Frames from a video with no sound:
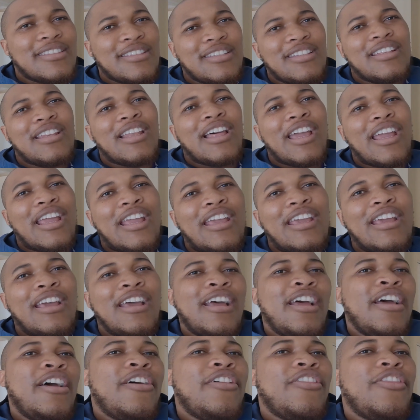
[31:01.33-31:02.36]
see like
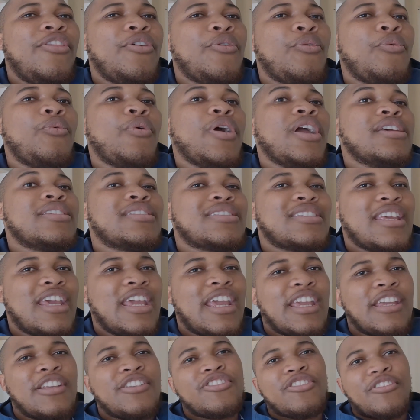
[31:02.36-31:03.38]
the west
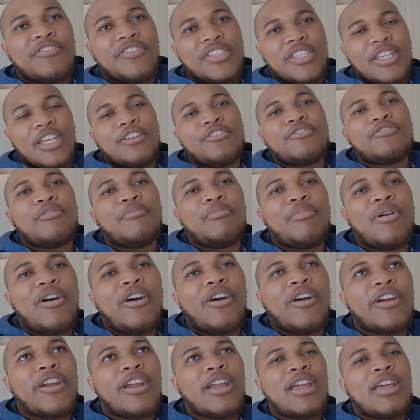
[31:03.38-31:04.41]
edge of Central
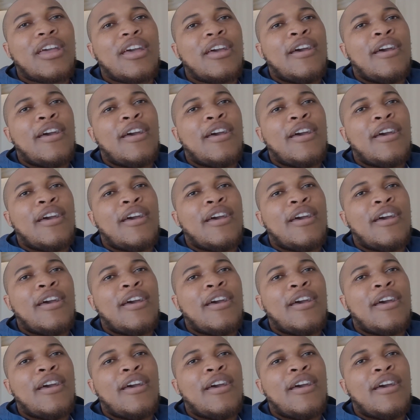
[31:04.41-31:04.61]
Park.